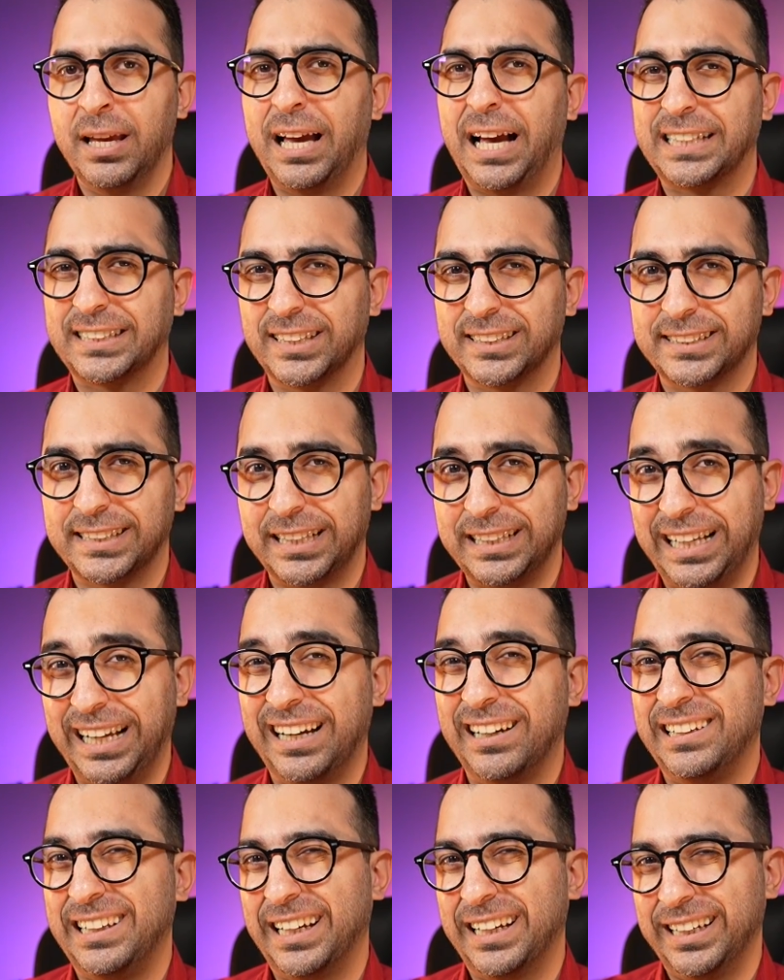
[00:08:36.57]
As I said
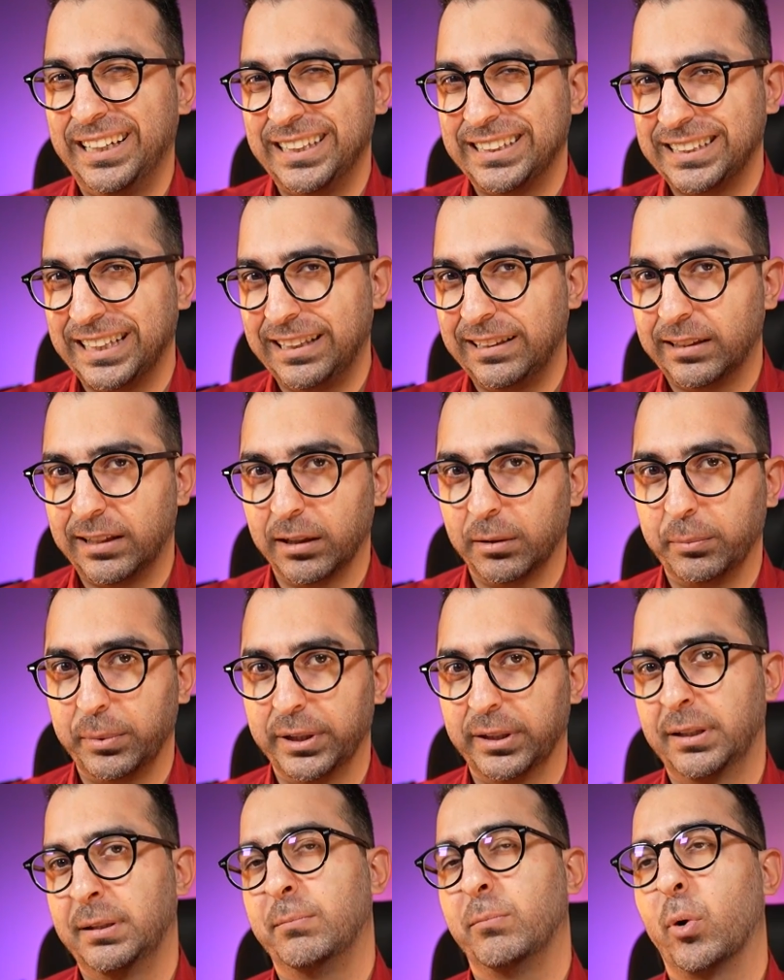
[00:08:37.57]
earlier, it's a little
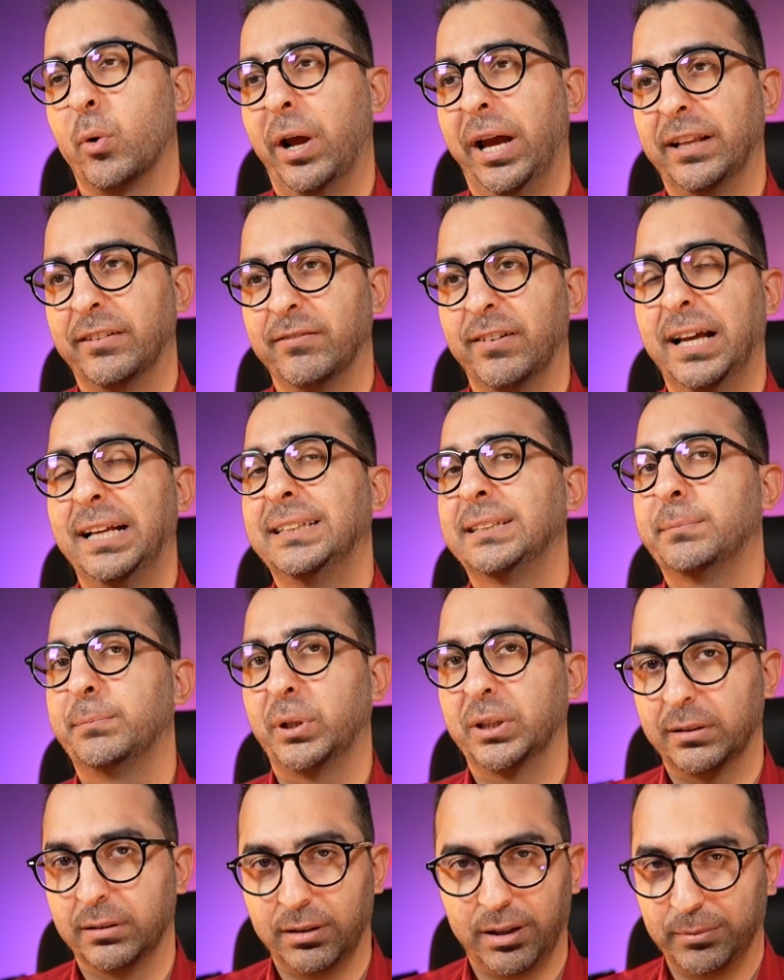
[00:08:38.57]
bit more advanced,
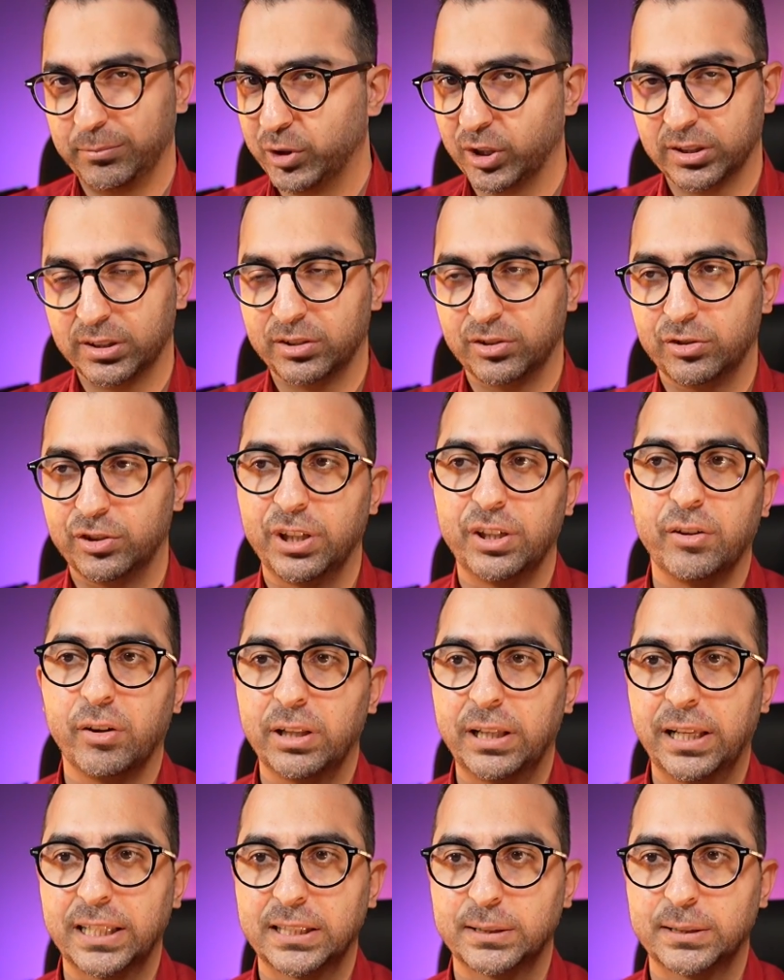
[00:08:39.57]
but I'm just generally